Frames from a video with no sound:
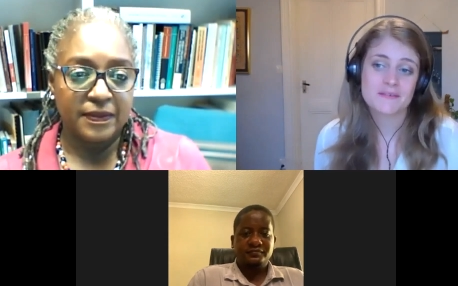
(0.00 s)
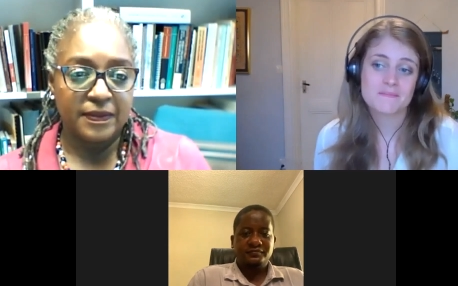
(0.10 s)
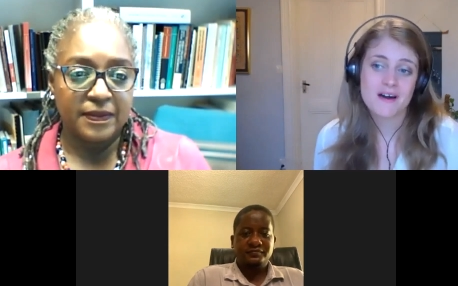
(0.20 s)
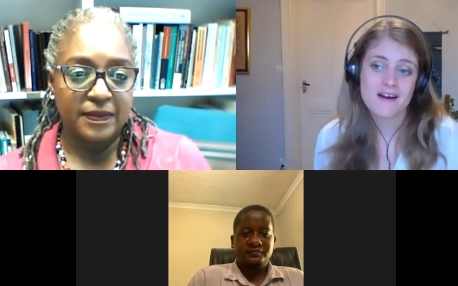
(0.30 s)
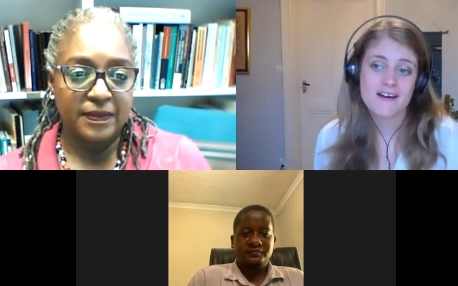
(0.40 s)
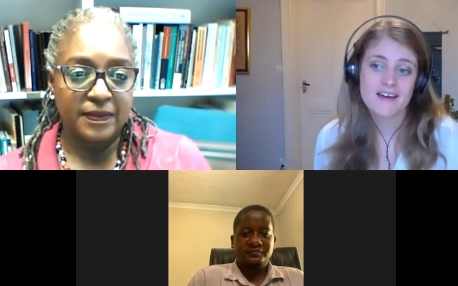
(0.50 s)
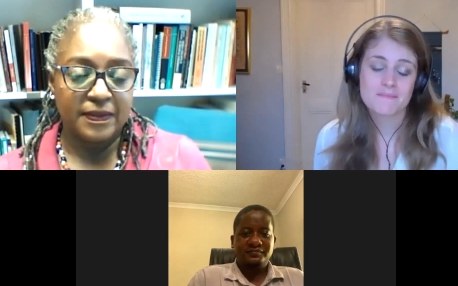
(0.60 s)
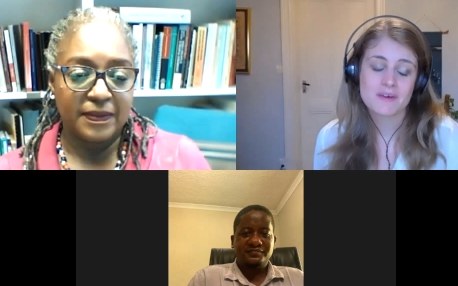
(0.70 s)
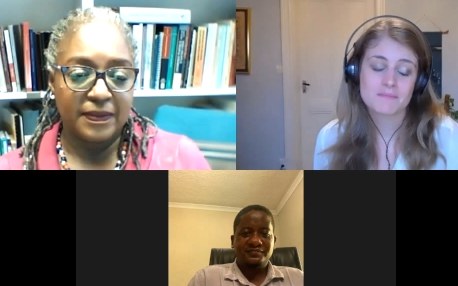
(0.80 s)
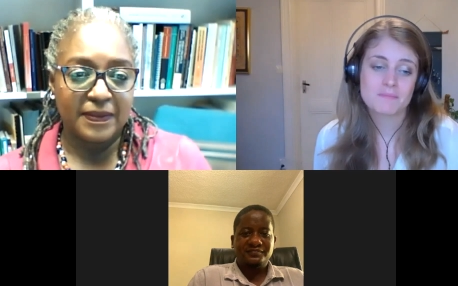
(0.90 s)
Speaker 1: my,
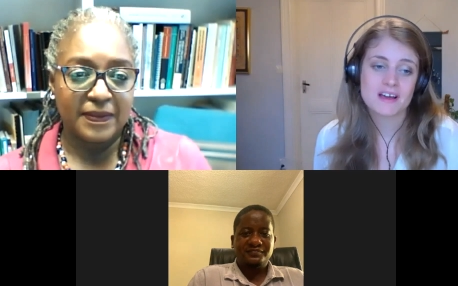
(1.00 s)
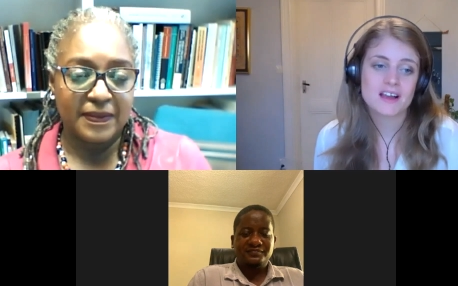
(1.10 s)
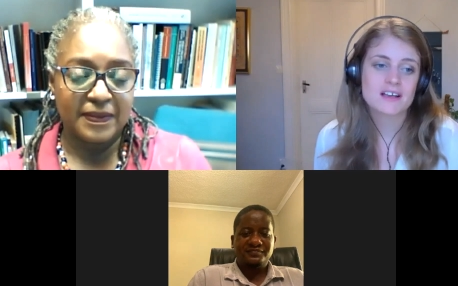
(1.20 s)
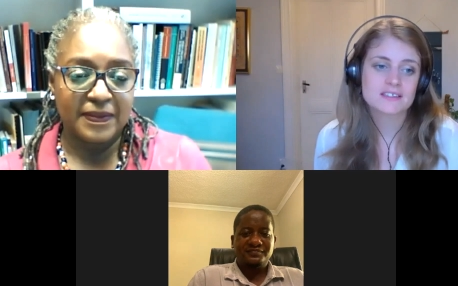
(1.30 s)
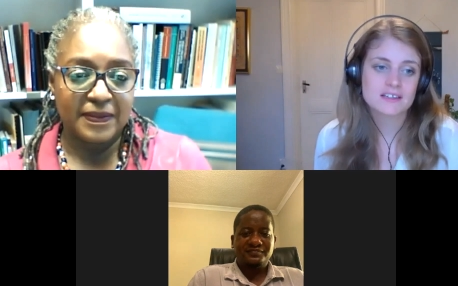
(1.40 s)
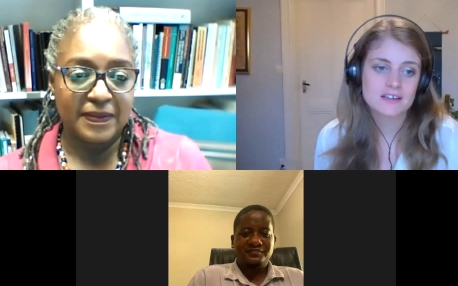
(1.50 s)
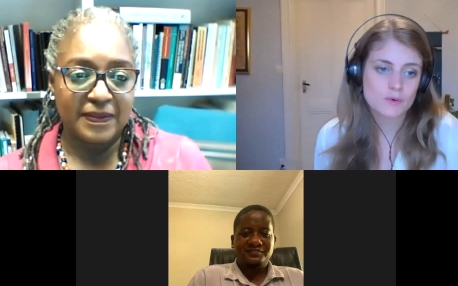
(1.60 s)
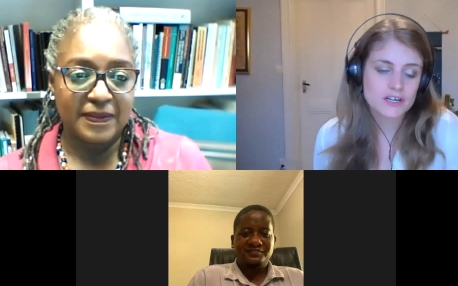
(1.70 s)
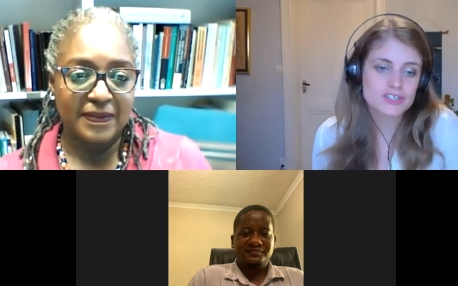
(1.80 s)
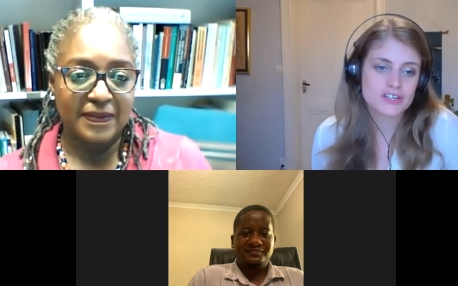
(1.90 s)
my my last
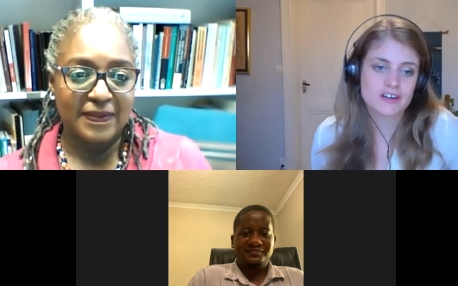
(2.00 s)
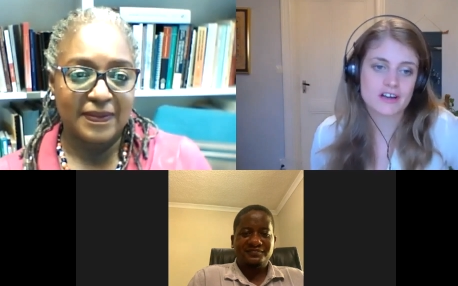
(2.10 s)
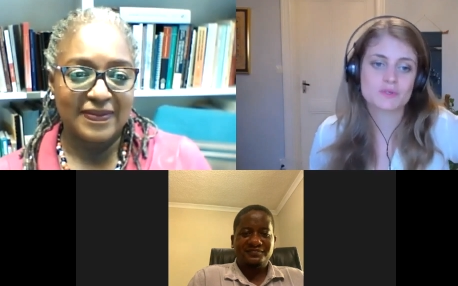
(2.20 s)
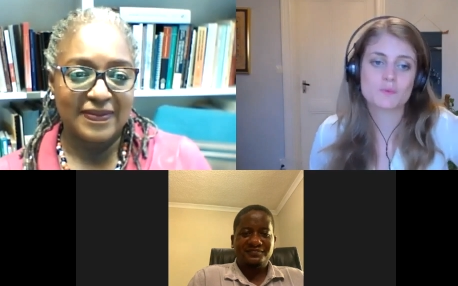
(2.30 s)
question. I was